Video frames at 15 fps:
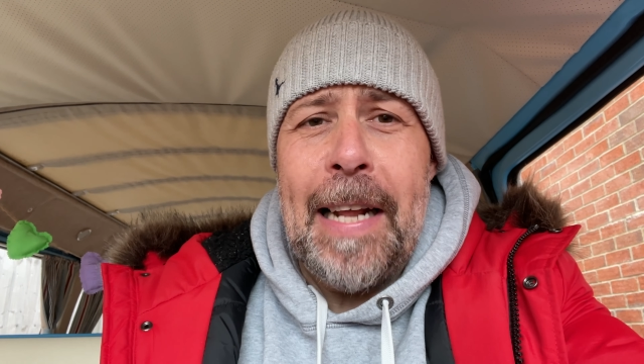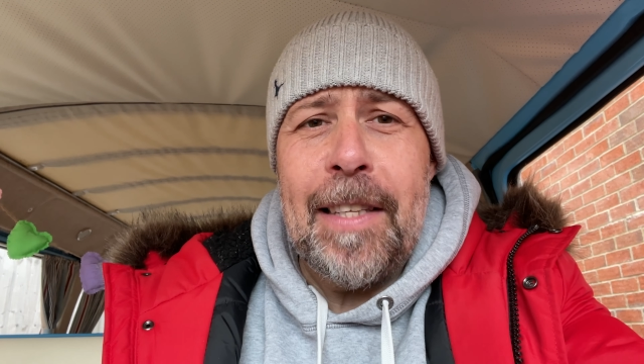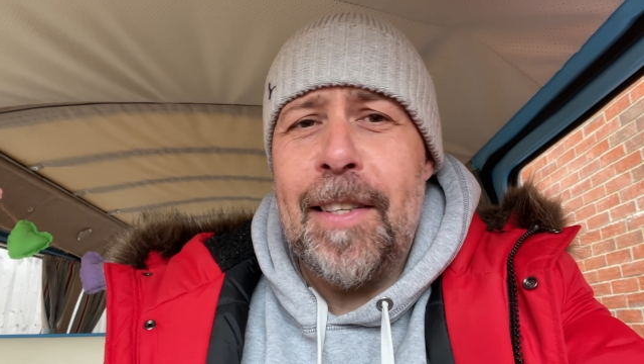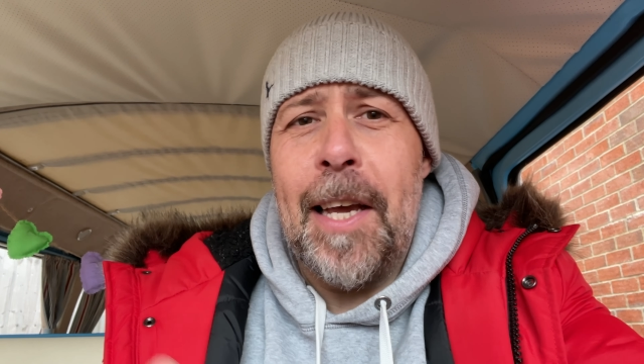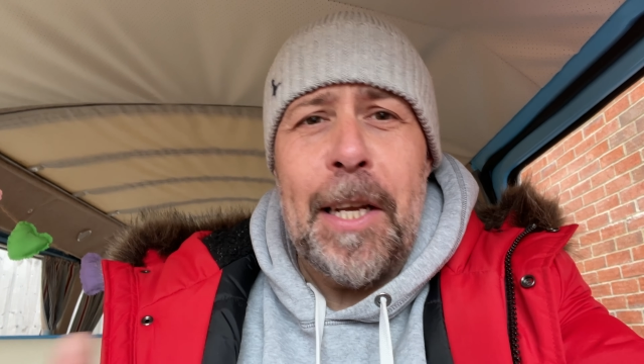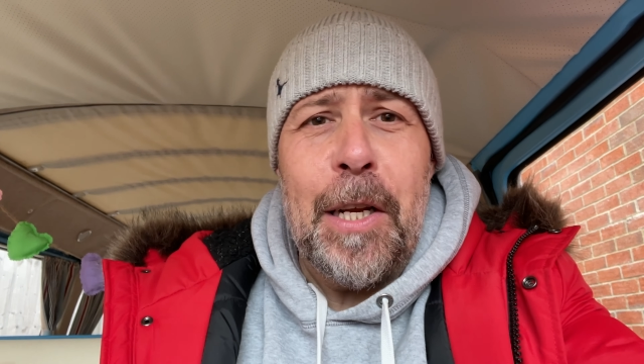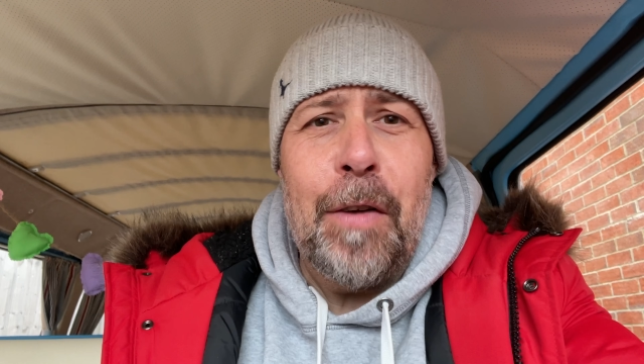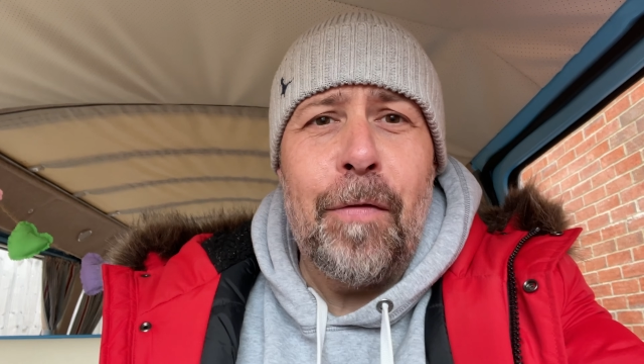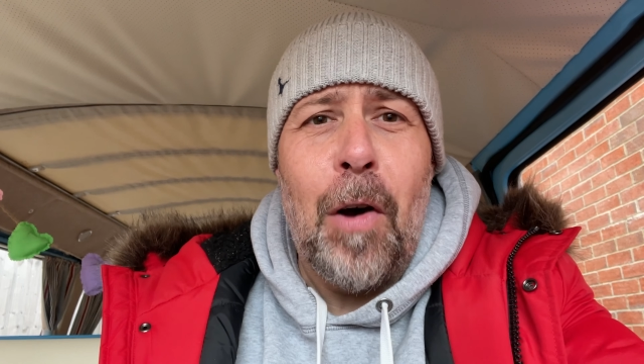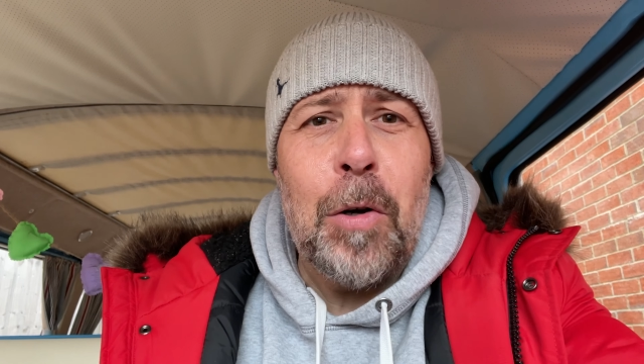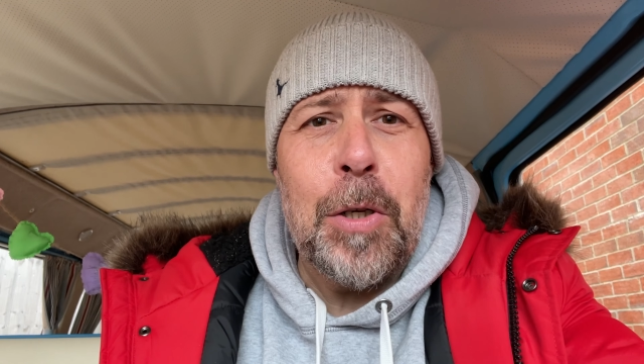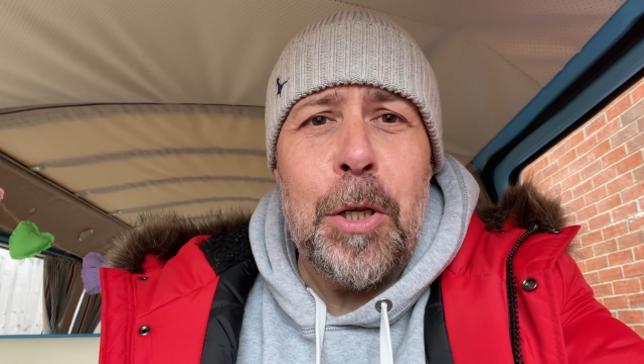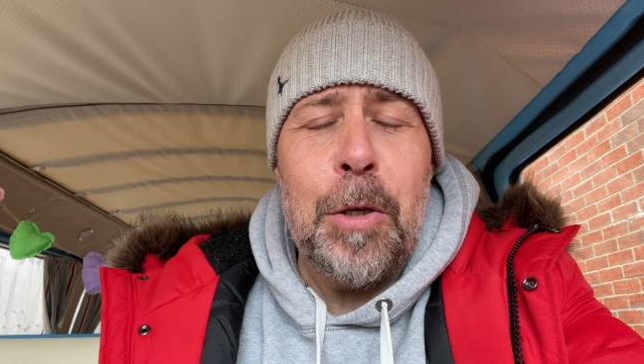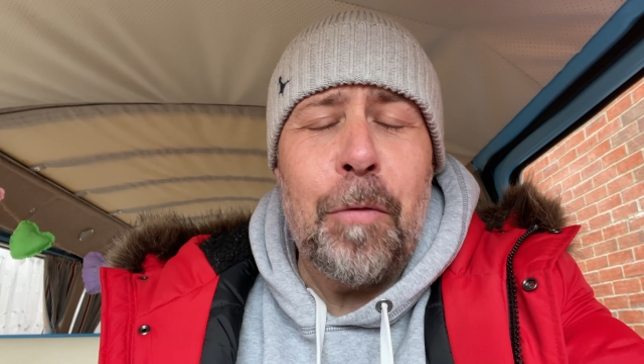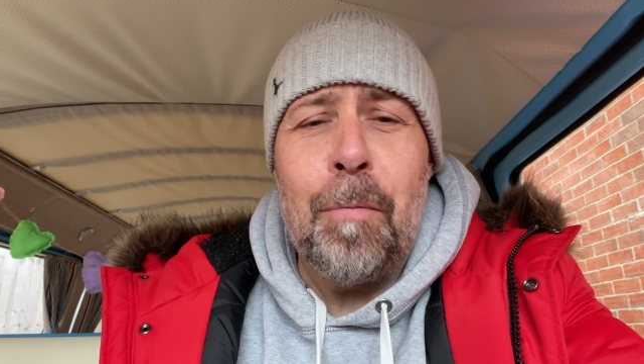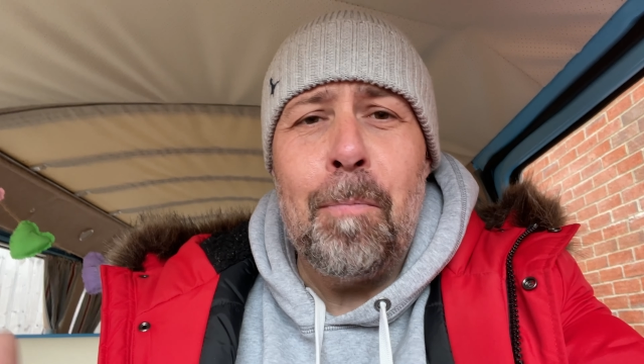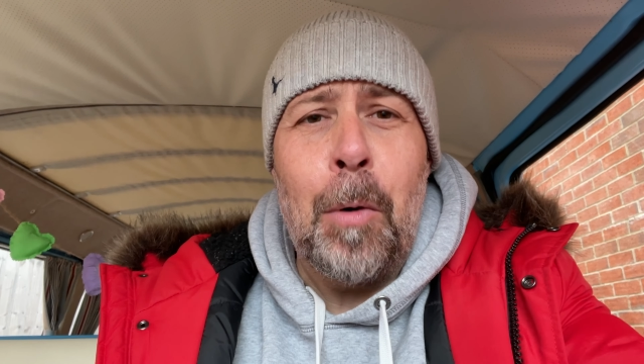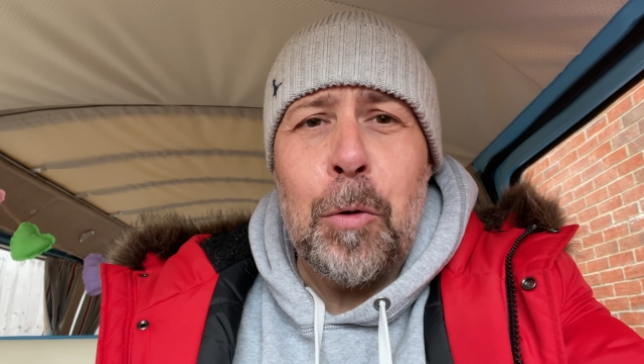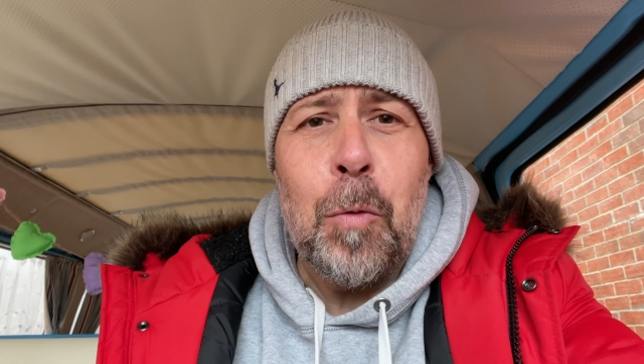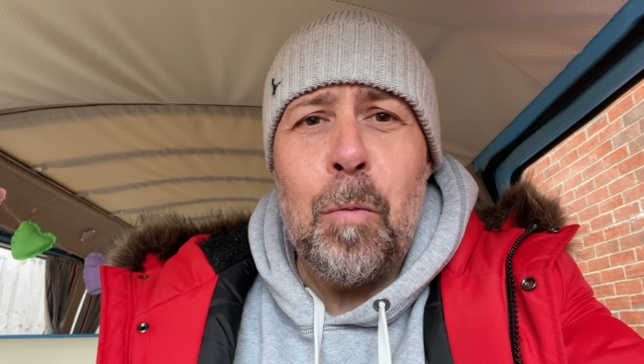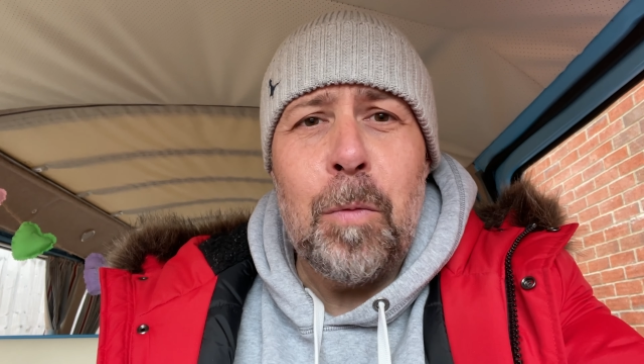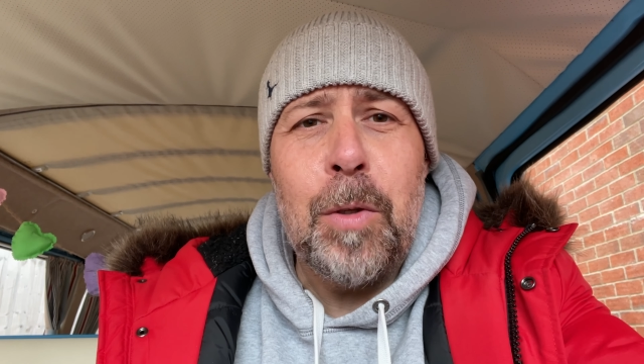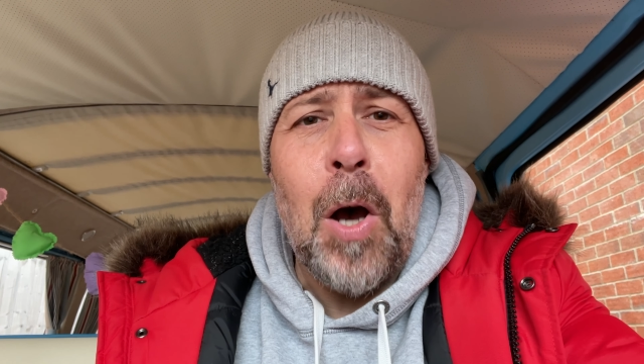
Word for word: and taking advantage of modern